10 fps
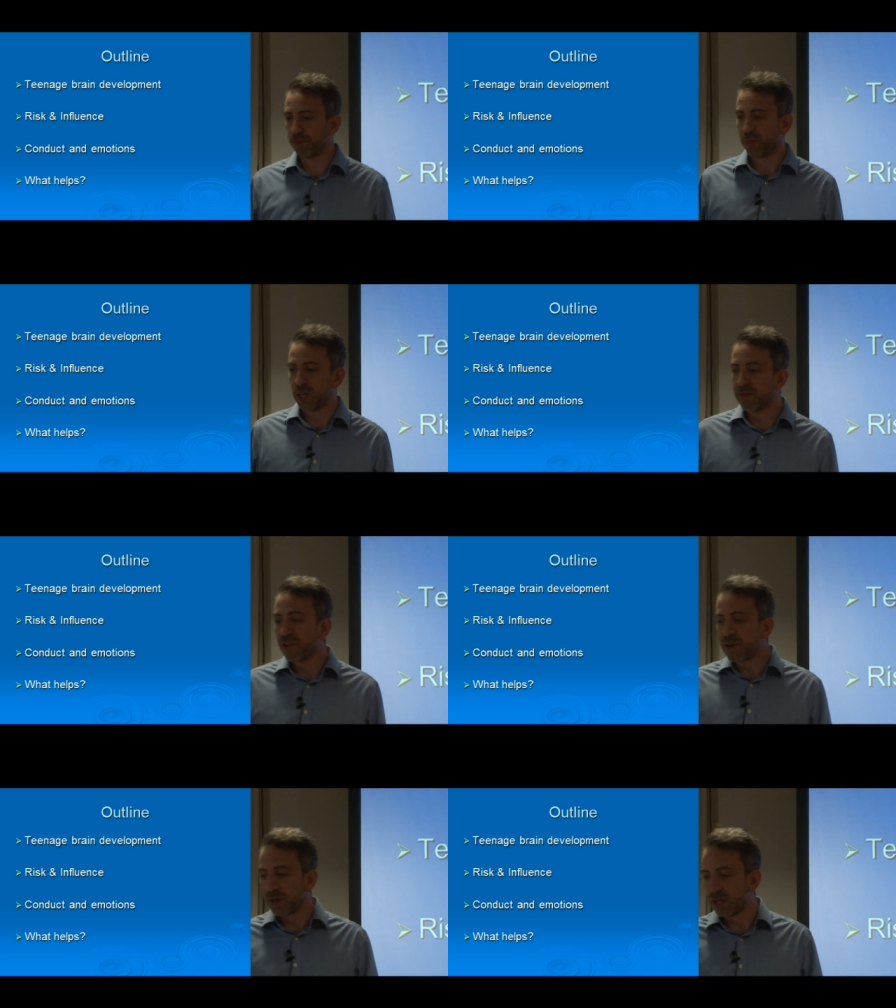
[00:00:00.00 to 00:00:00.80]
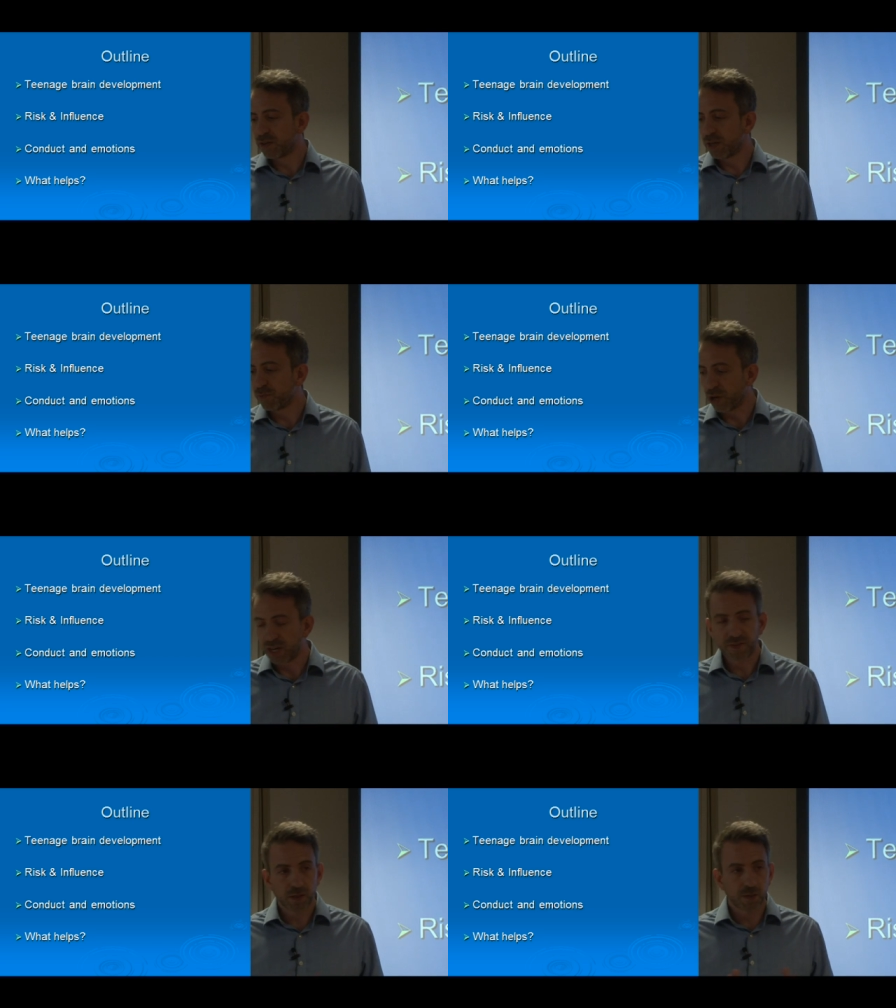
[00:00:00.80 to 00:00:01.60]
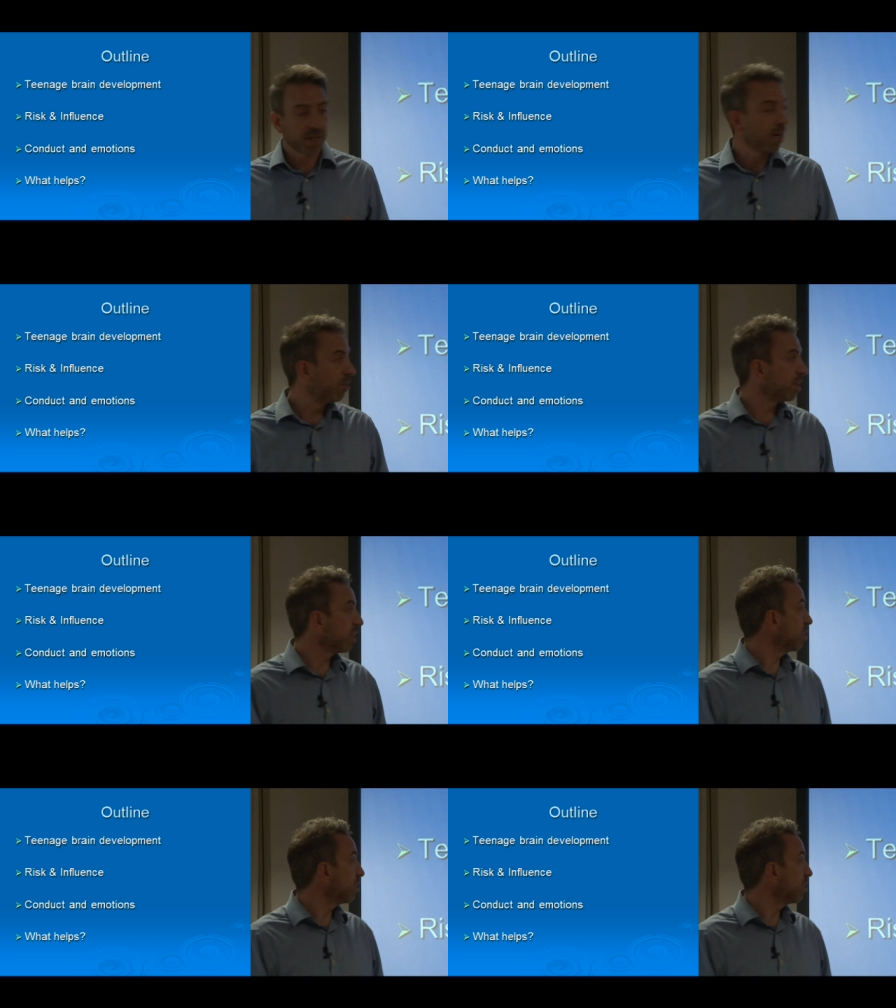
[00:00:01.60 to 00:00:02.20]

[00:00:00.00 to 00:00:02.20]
in brief, I'm going to be covering these